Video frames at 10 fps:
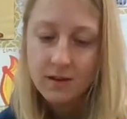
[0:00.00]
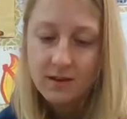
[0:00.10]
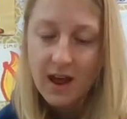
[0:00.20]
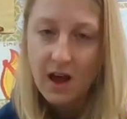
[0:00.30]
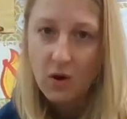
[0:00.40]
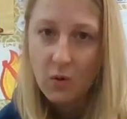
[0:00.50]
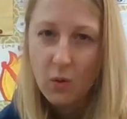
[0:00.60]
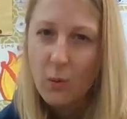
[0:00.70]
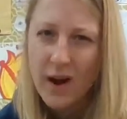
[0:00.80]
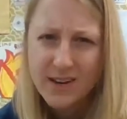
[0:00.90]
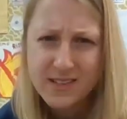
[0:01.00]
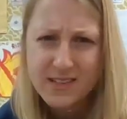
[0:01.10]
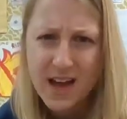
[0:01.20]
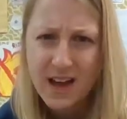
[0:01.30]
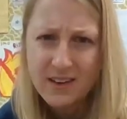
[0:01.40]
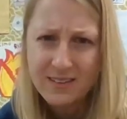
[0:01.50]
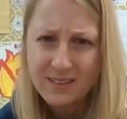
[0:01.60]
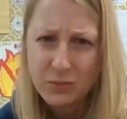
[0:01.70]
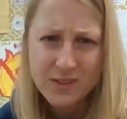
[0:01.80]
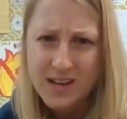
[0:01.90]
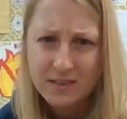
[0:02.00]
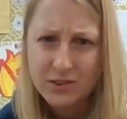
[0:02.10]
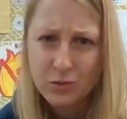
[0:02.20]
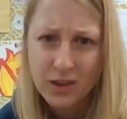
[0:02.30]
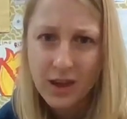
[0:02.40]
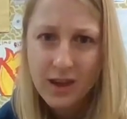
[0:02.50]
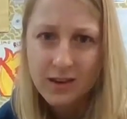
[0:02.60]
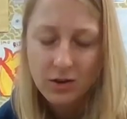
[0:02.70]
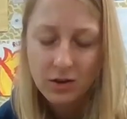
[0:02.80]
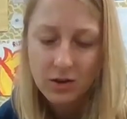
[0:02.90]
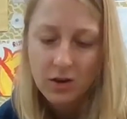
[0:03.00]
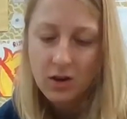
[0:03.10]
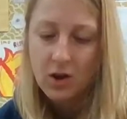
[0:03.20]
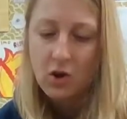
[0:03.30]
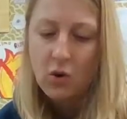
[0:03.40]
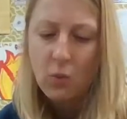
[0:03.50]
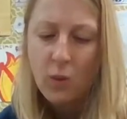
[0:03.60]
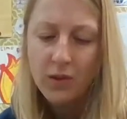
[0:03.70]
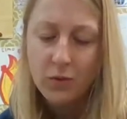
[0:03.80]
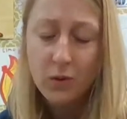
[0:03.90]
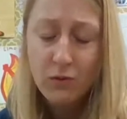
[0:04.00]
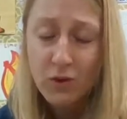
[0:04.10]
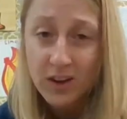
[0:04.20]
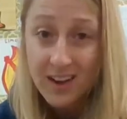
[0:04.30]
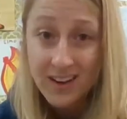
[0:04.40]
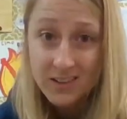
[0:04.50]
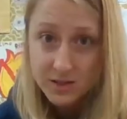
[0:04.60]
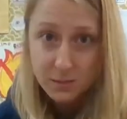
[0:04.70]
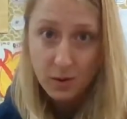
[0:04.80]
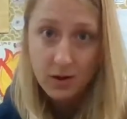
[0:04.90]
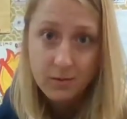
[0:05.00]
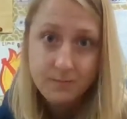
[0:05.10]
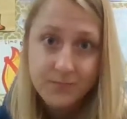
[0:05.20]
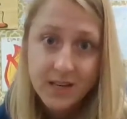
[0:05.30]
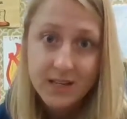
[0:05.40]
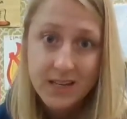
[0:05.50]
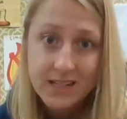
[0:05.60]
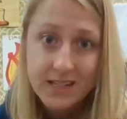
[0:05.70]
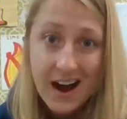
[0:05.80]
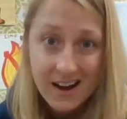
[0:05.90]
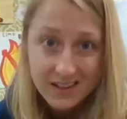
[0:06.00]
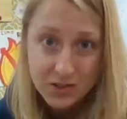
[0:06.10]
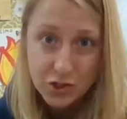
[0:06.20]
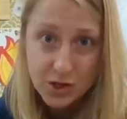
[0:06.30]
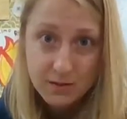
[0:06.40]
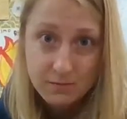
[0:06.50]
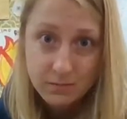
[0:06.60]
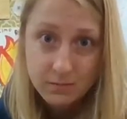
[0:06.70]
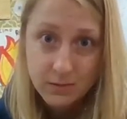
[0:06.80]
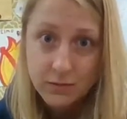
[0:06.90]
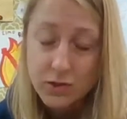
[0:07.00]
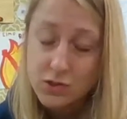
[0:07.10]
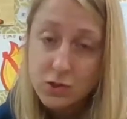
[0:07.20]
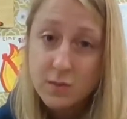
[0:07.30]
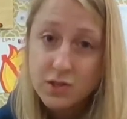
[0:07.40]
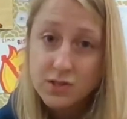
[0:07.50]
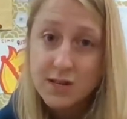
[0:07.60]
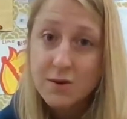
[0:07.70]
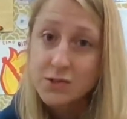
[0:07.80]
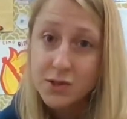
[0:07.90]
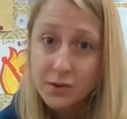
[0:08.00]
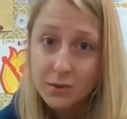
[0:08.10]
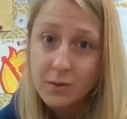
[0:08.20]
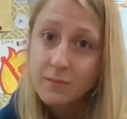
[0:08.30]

Now, what does that have to do with a candle? Well, in order for a candle to burn, it needs oxygen. If there's too much CO2,